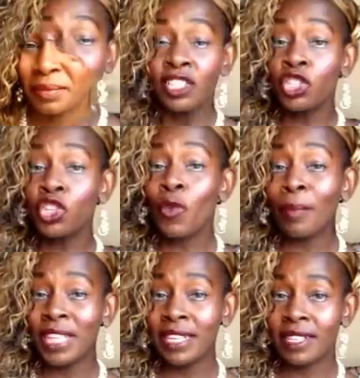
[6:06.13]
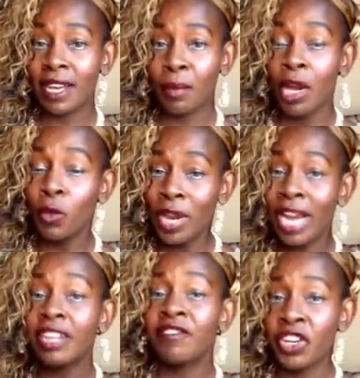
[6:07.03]
So to wrap things up, we
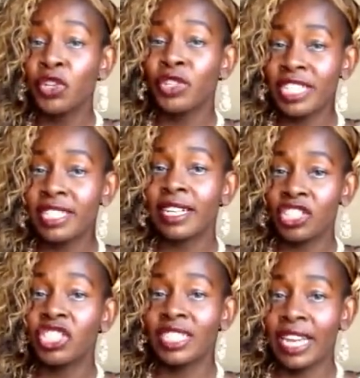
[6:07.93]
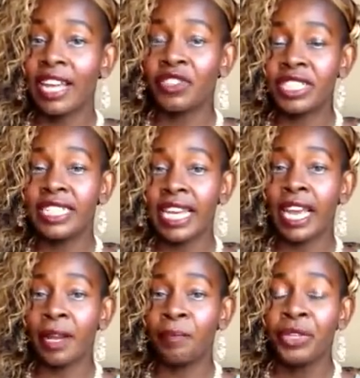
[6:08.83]
had a very good discussion together today.